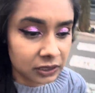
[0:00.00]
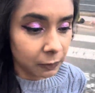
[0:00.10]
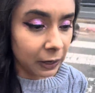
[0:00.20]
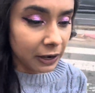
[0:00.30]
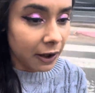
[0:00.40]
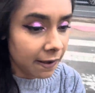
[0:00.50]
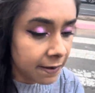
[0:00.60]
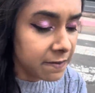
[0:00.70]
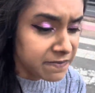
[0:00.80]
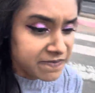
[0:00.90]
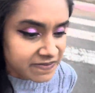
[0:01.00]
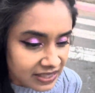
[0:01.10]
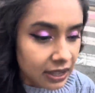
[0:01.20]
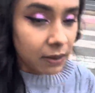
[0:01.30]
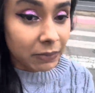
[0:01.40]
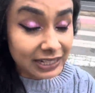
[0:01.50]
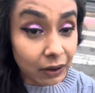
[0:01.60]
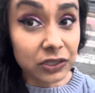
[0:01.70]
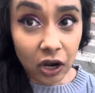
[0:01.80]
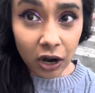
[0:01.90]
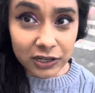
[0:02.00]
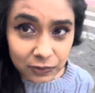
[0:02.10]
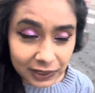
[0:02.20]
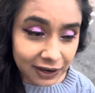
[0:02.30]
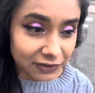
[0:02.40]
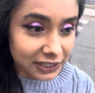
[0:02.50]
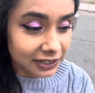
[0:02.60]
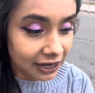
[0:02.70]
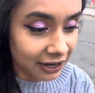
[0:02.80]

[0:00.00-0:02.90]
But that was the hardest one I ever did.